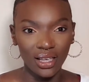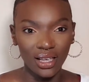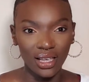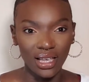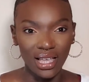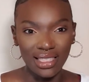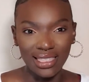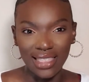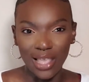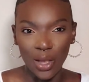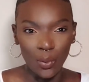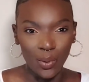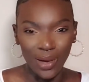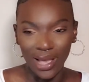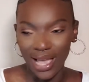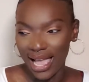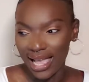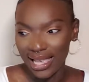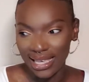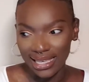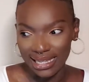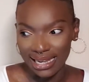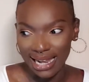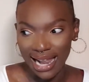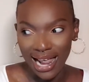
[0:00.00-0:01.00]
And then we're
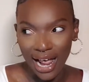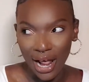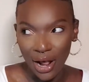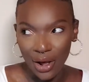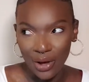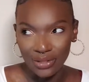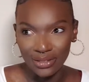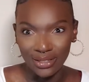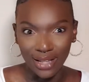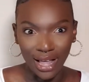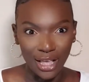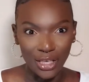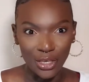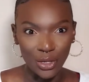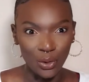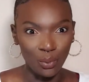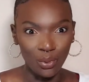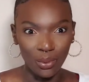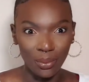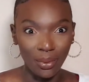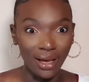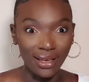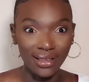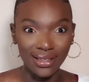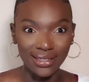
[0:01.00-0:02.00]
hanging out and like you
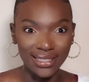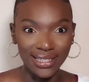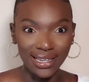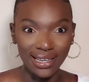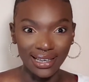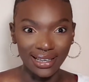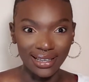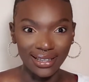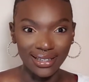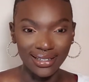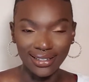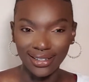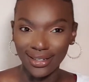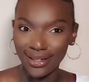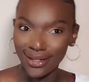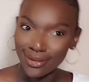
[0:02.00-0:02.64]
whip out your dick.